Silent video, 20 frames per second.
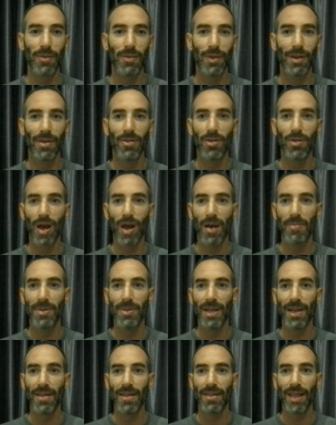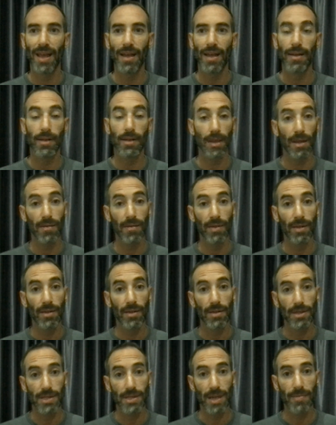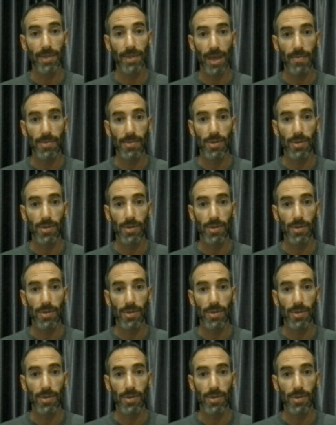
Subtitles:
We need to update that even that sometimes